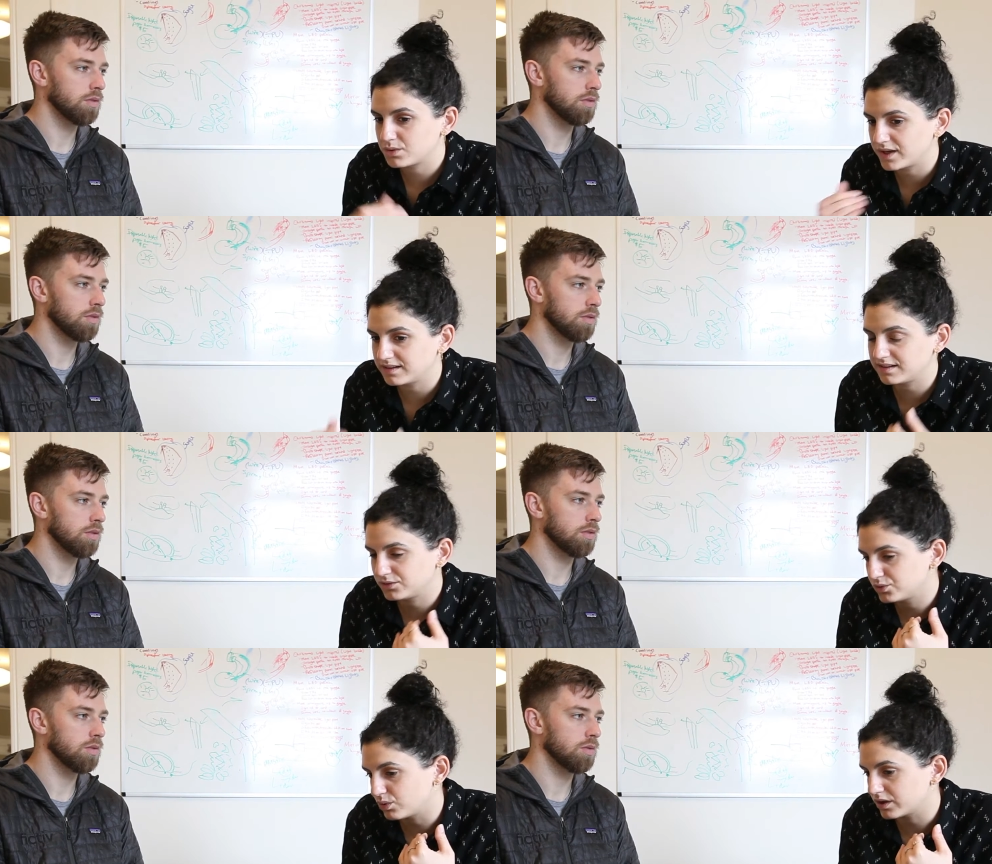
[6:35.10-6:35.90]
Speaker 1: went into
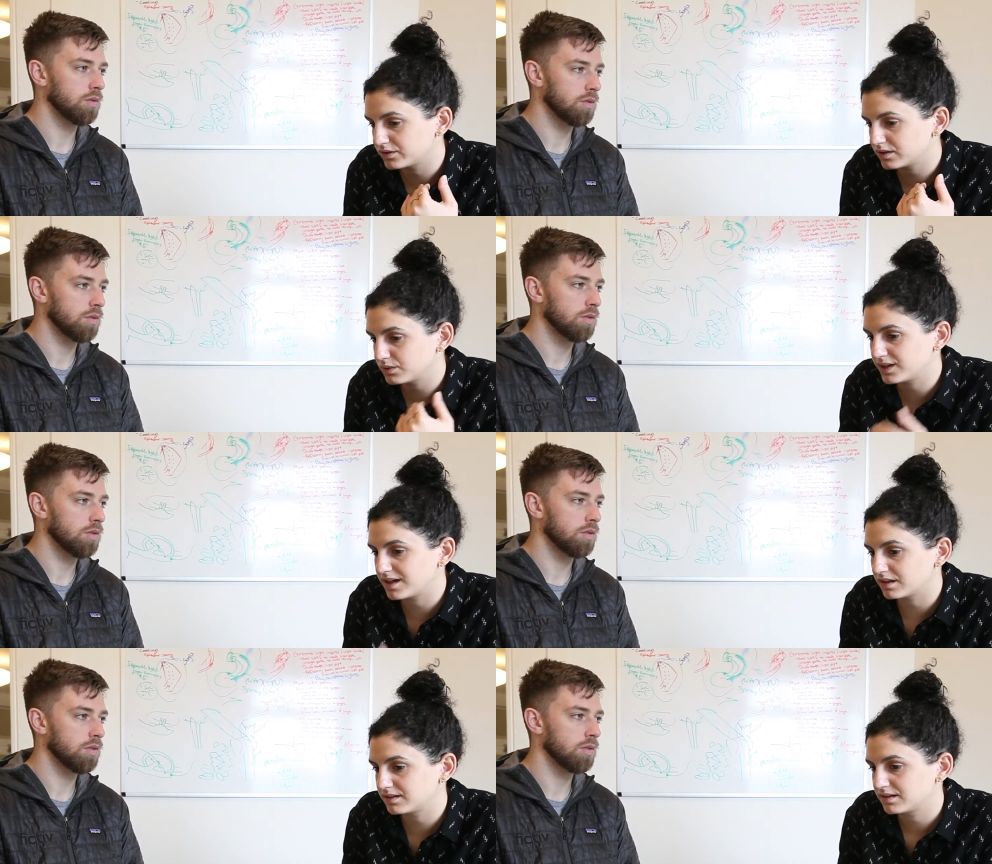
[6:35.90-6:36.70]
water, we
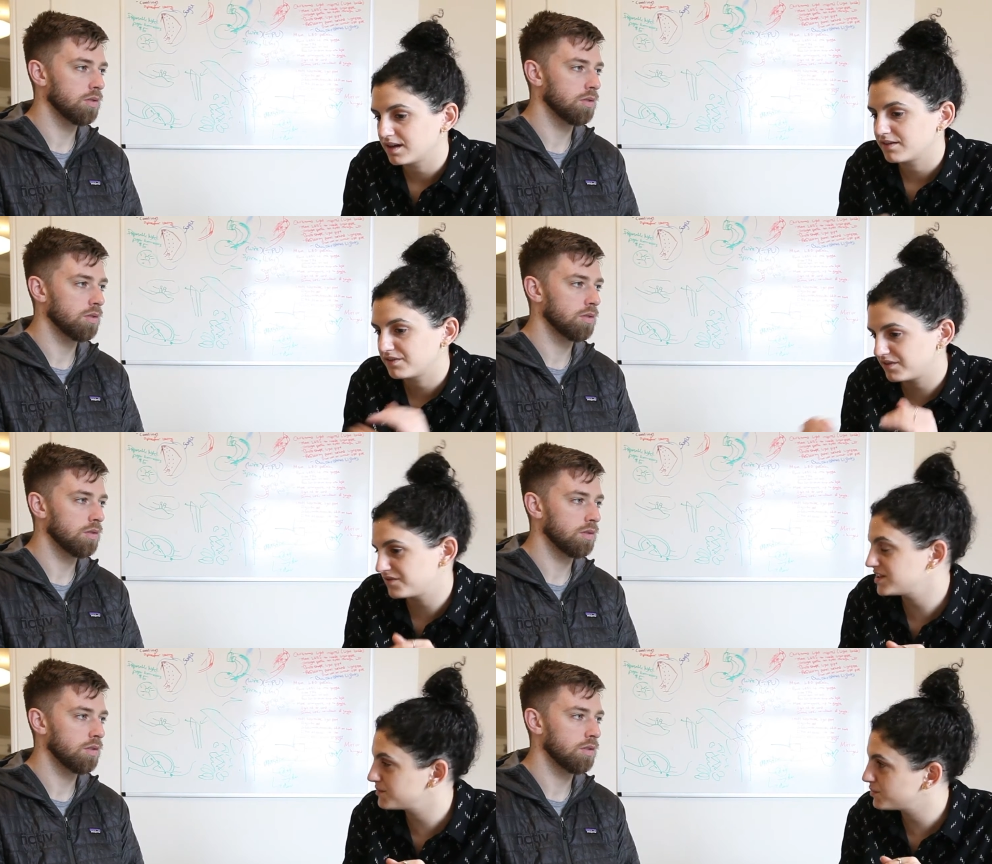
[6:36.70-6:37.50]
got
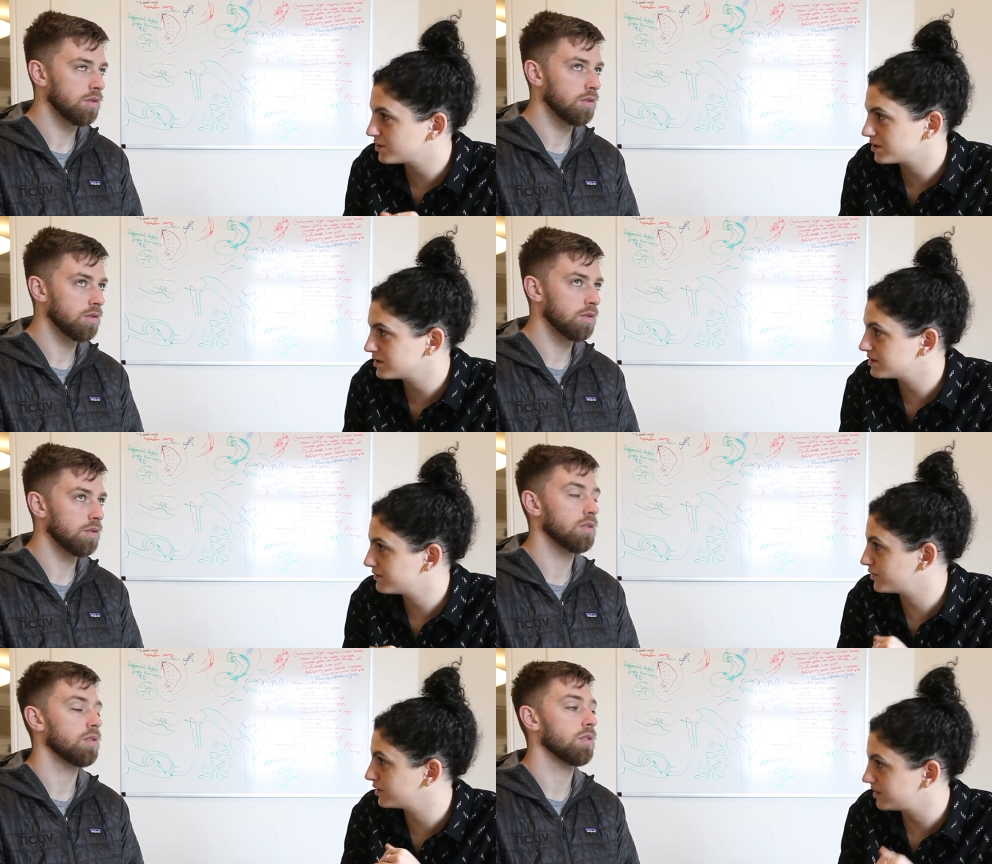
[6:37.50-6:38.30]
50 boards
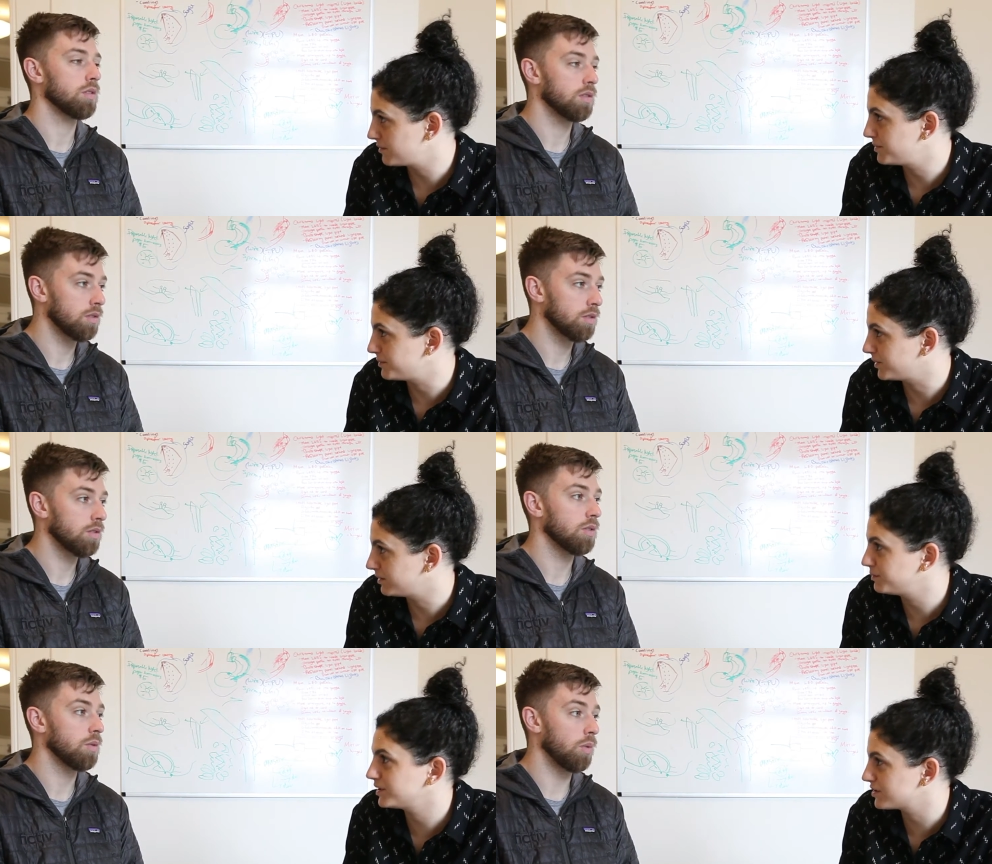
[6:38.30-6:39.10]
for 10 people
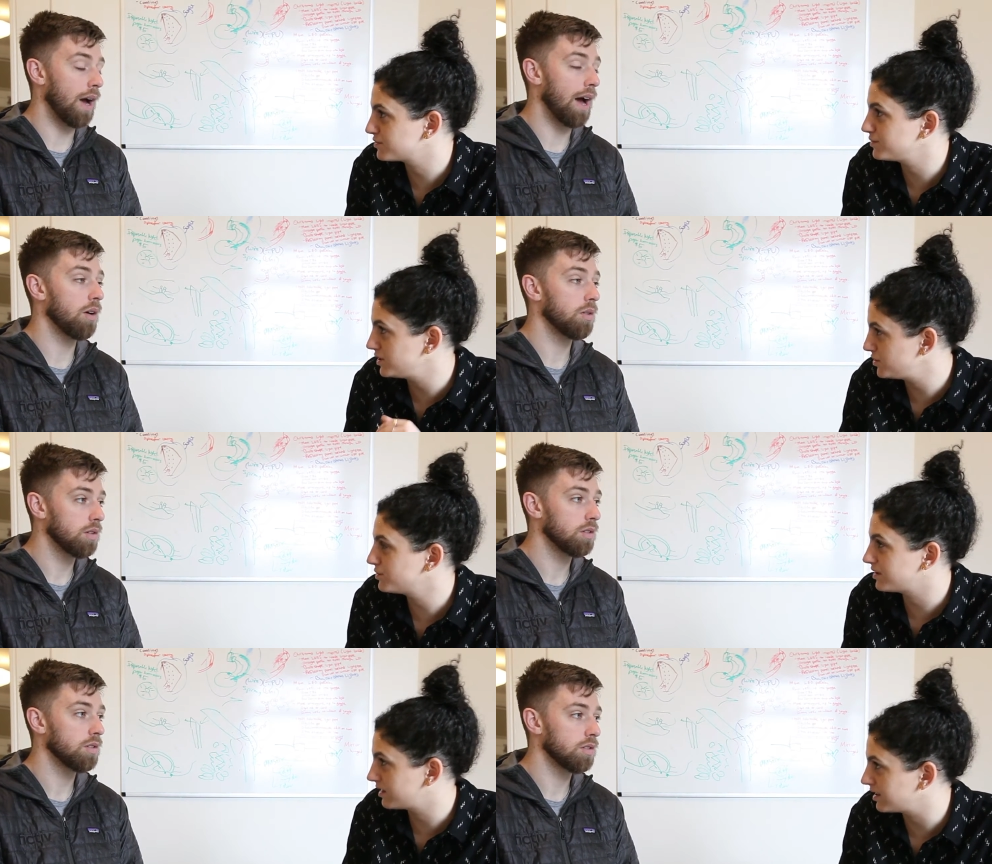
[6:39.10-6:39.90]
because we knew
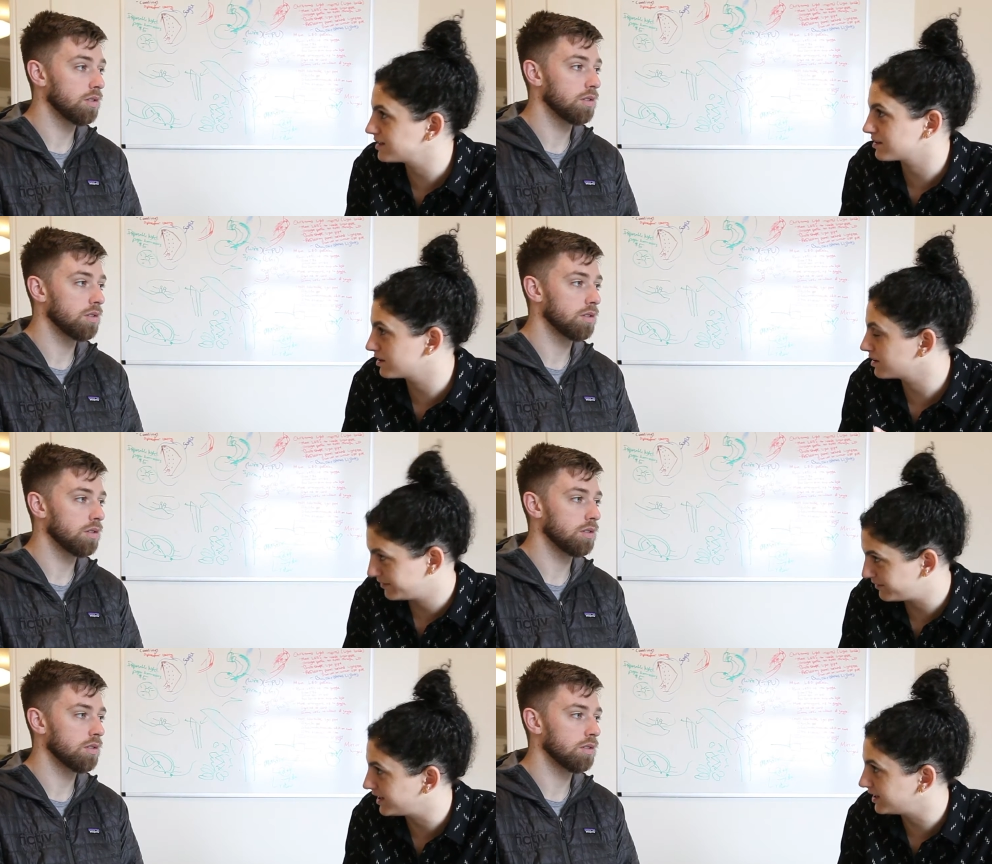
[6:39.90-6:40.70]
that things are going to
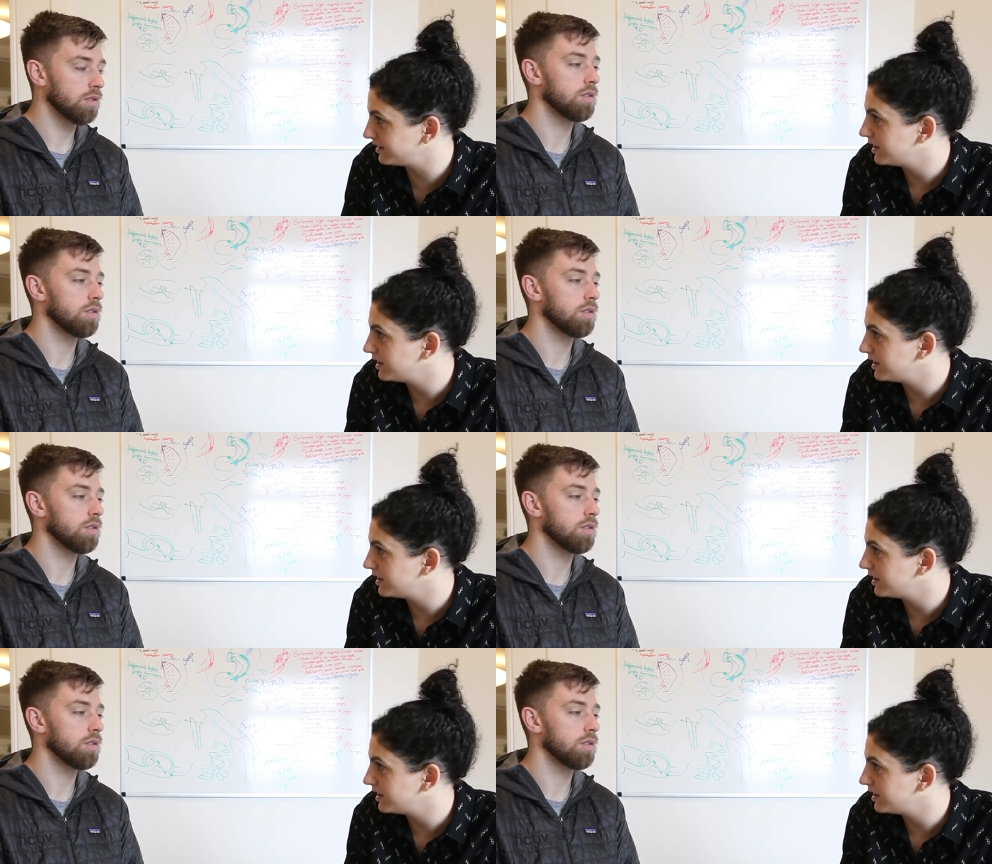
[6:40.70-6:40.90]
fail